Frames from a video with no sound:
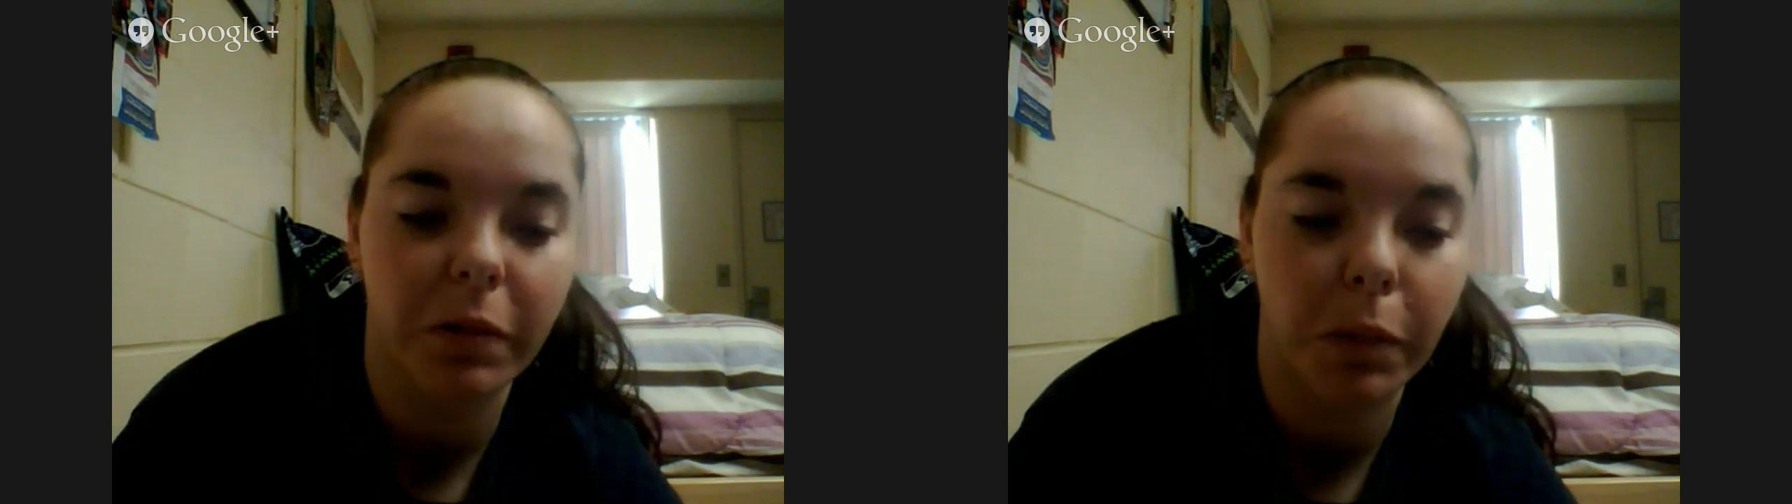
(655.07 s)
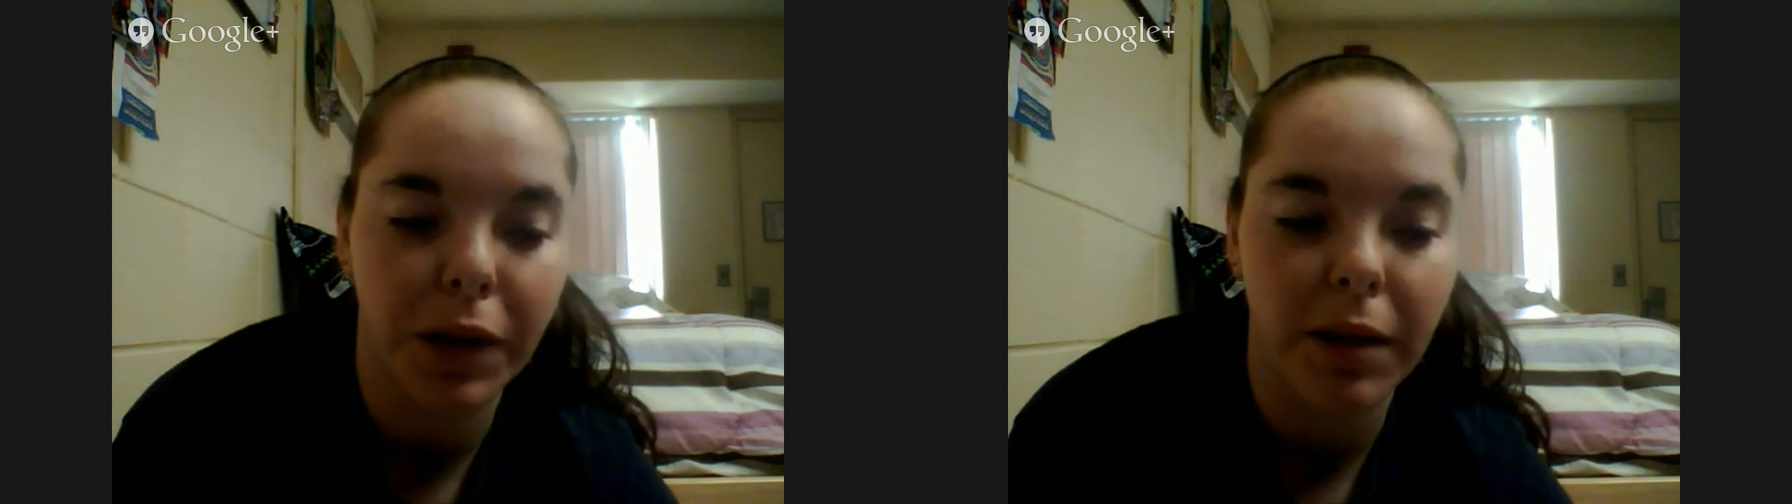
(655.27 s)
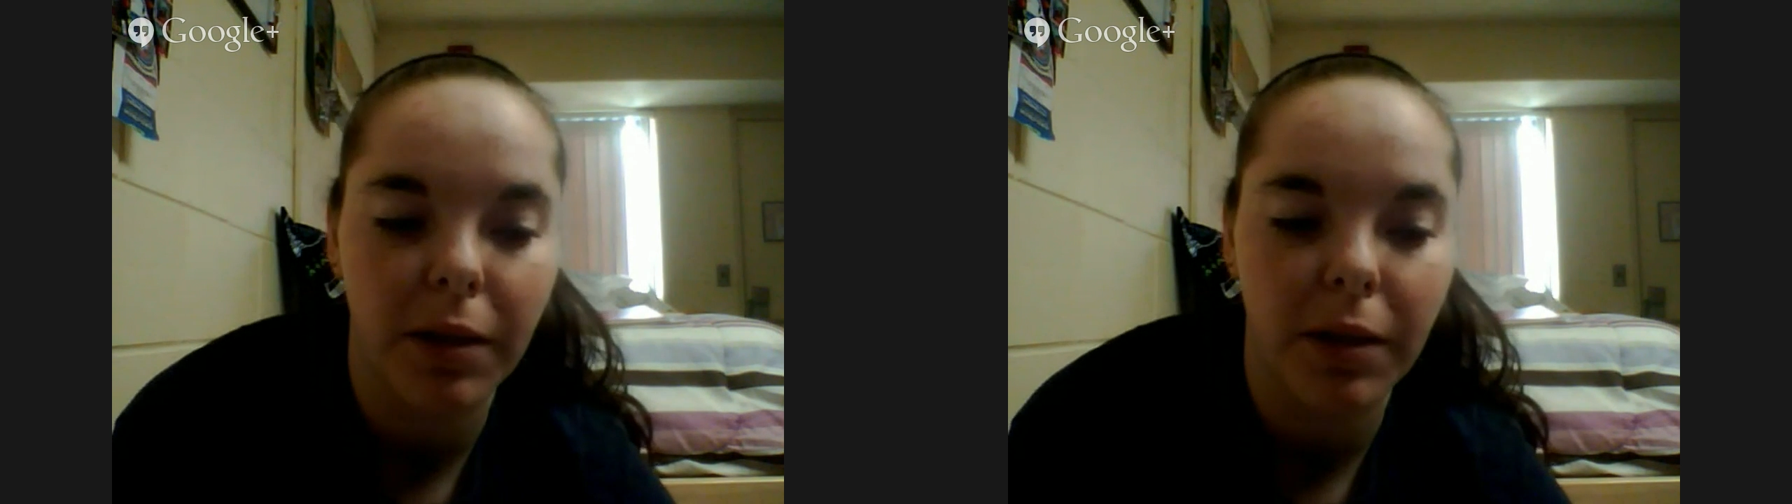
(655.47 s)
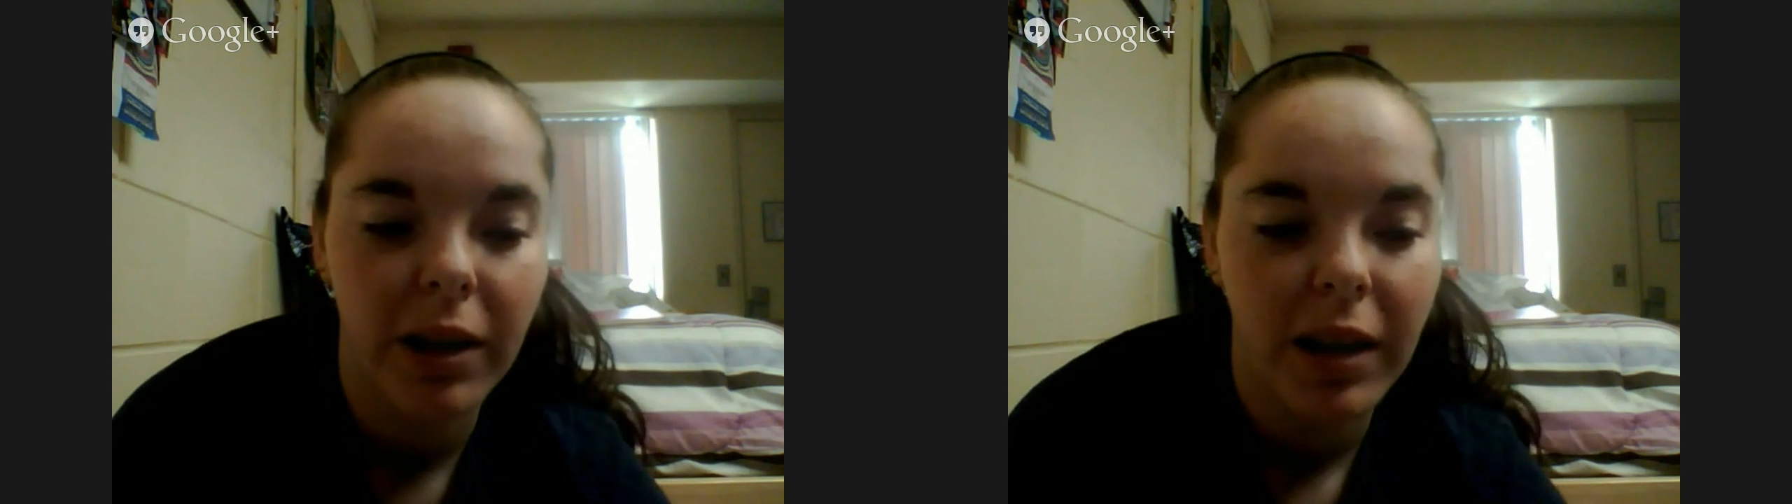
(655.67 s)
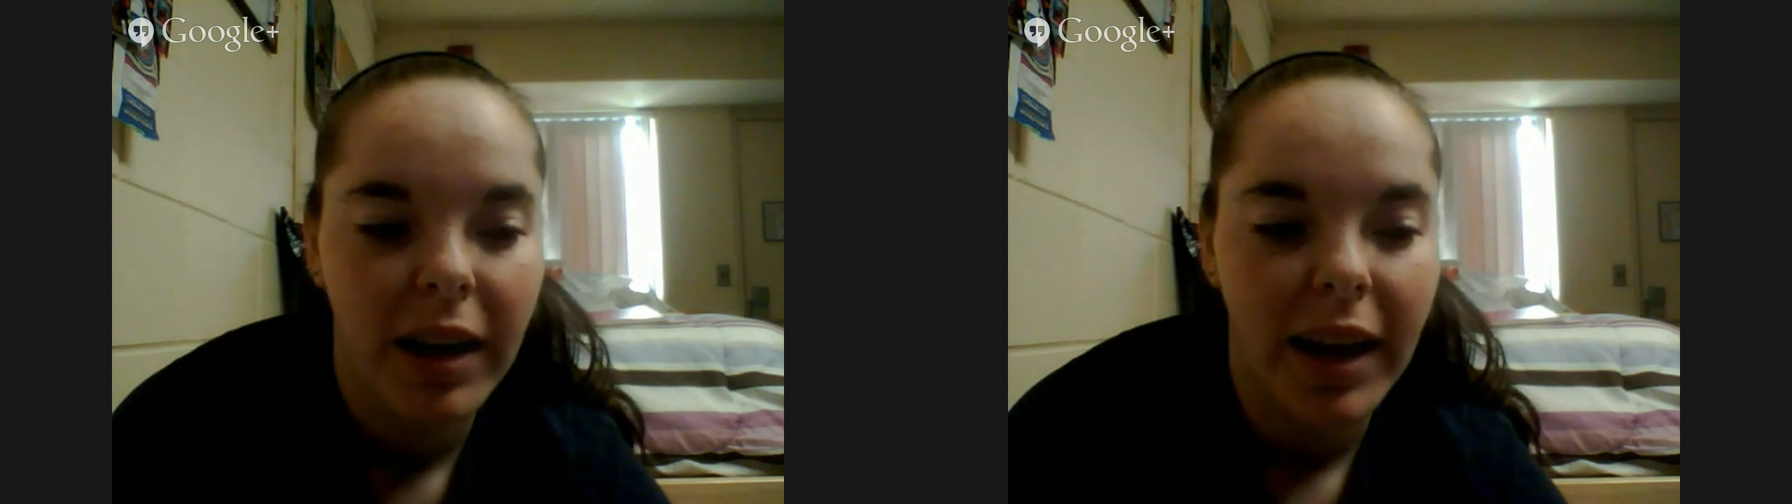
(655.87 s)
personal
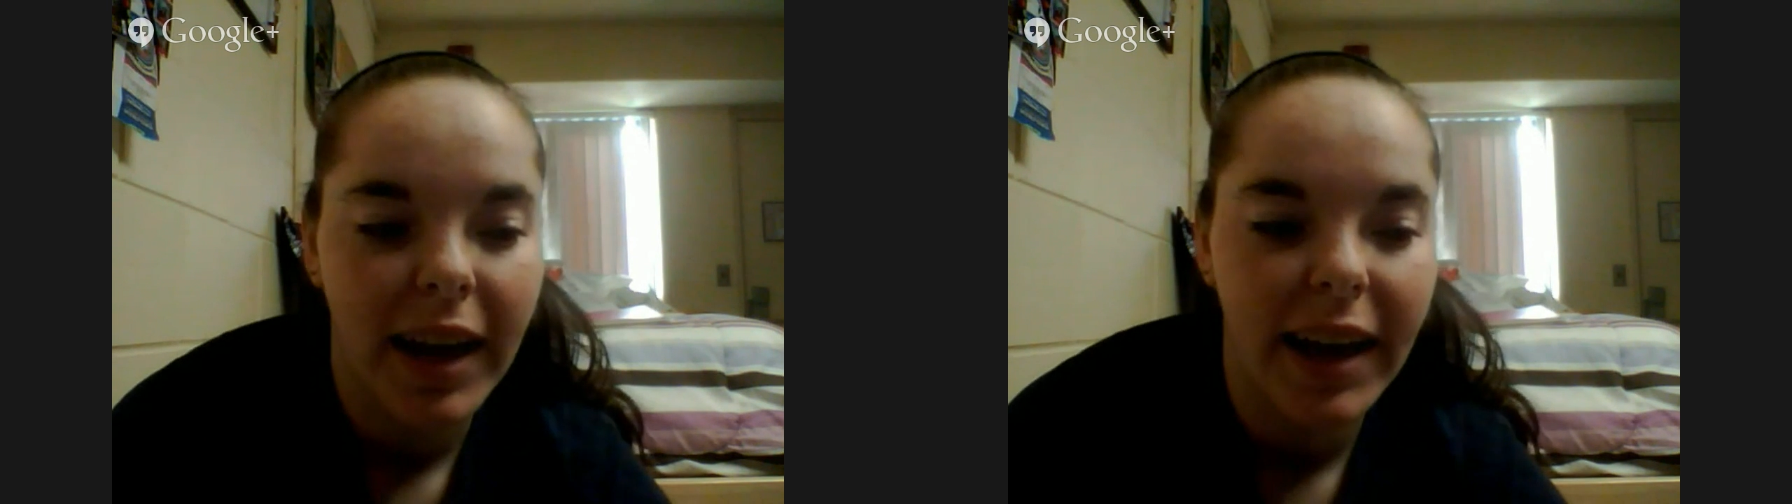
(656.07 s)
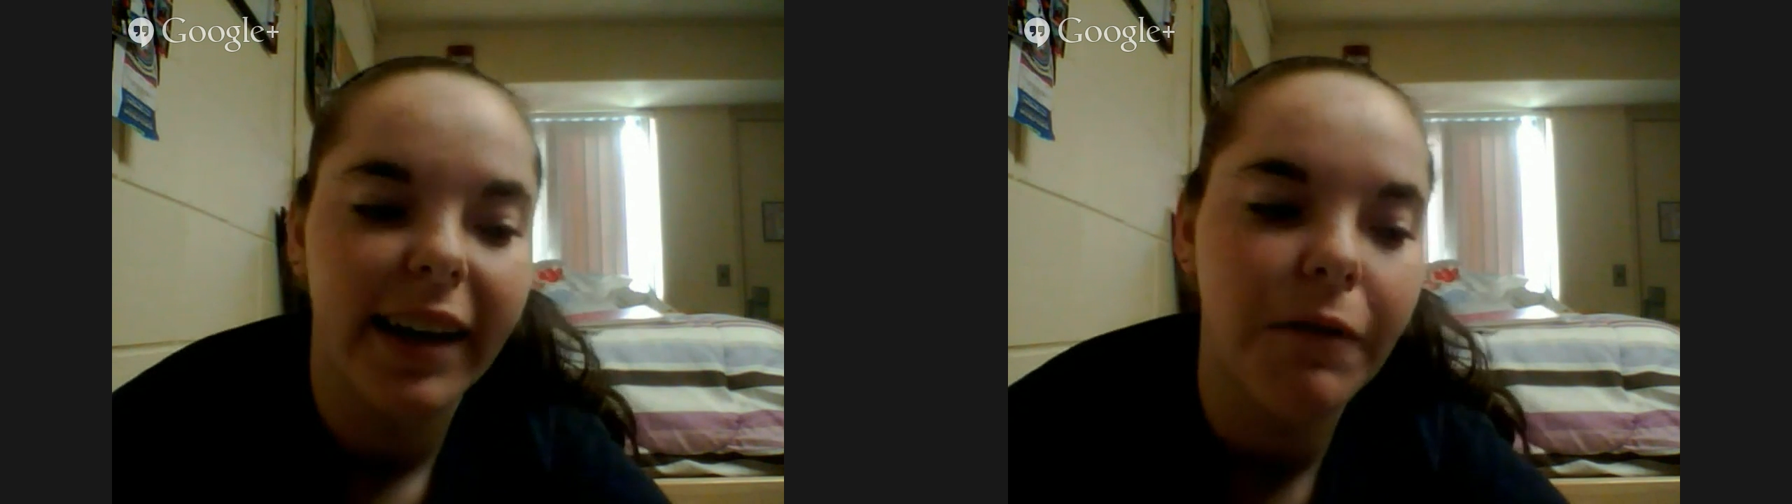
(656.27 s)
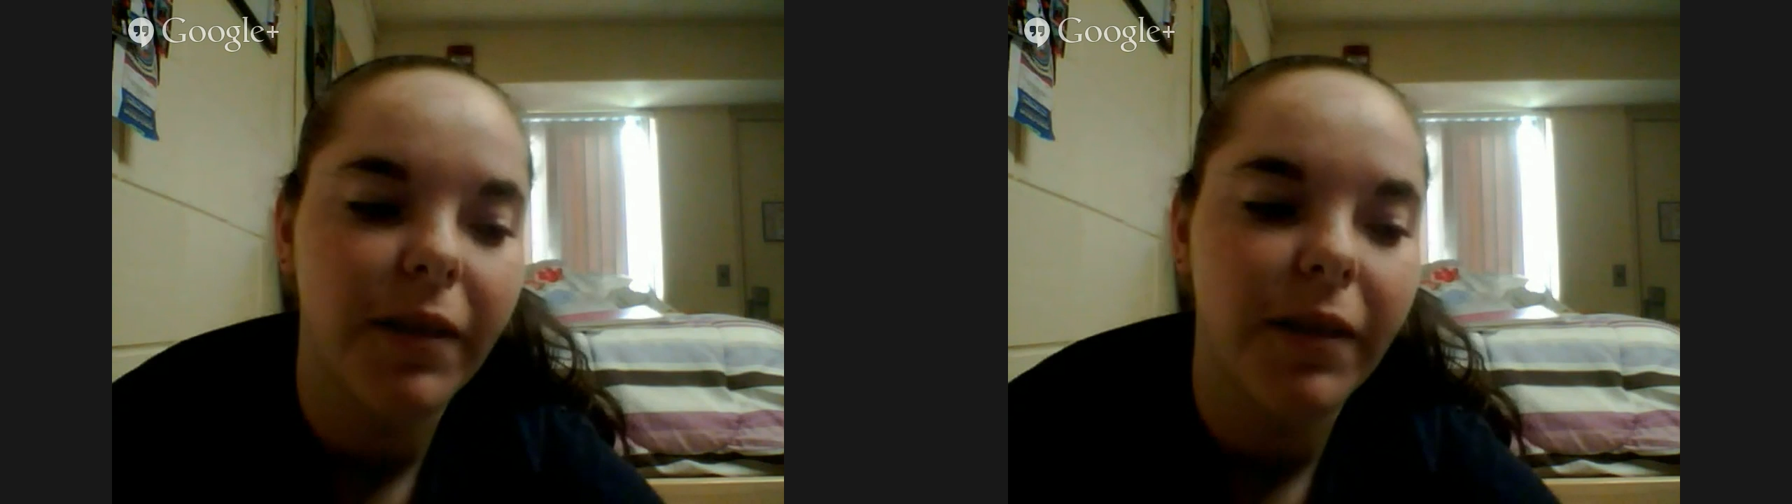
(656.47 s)
connection with,